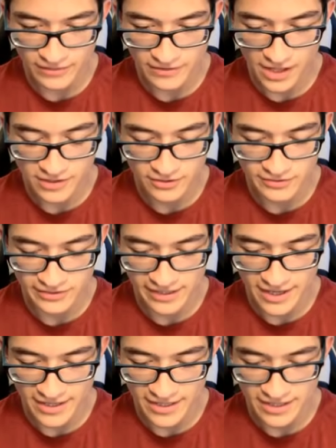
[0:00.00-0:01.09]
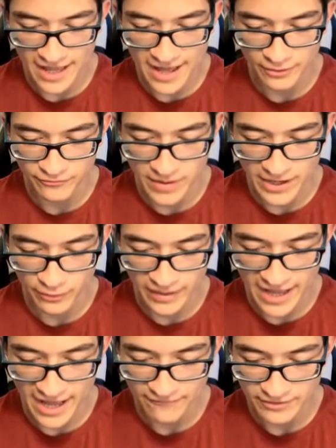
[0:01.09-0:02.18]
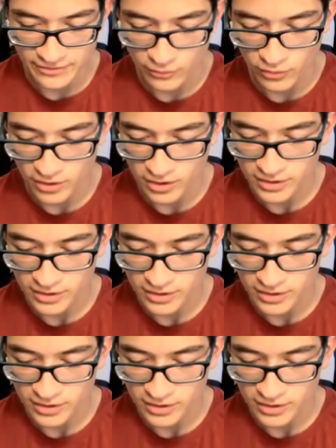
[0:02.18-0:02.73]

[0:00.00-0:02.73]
I literally can't get it out of my own half anymore.